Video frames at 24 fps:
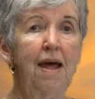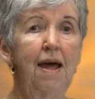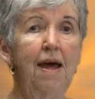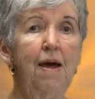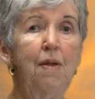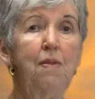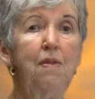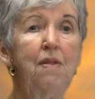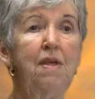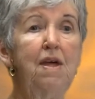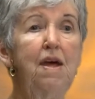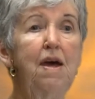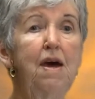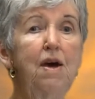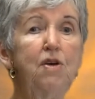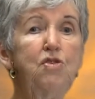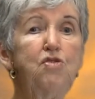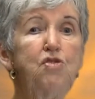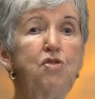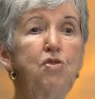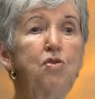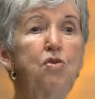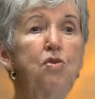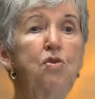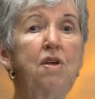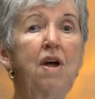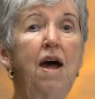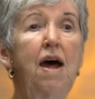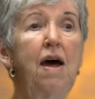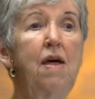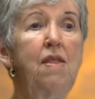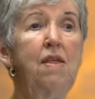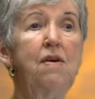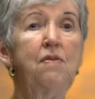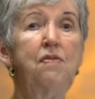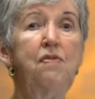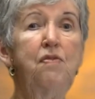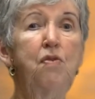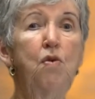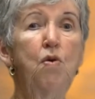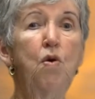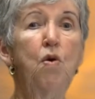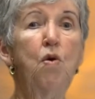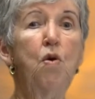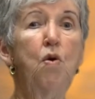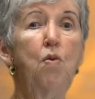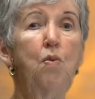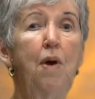And there I saw the other
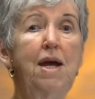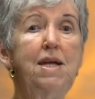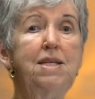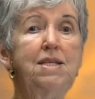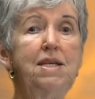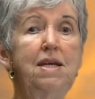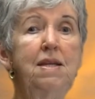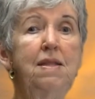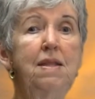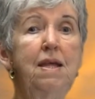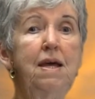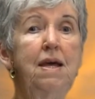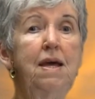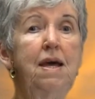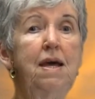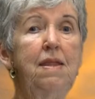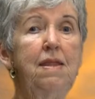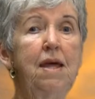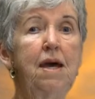four waiting there.